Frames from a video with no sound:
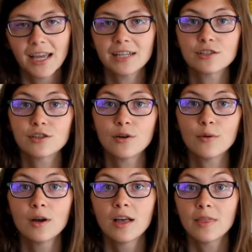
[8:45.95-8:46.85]
And
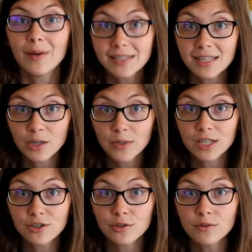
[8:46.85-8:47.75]
so the best thing that we
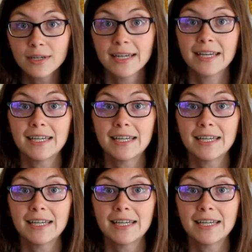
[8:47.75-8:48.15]
can do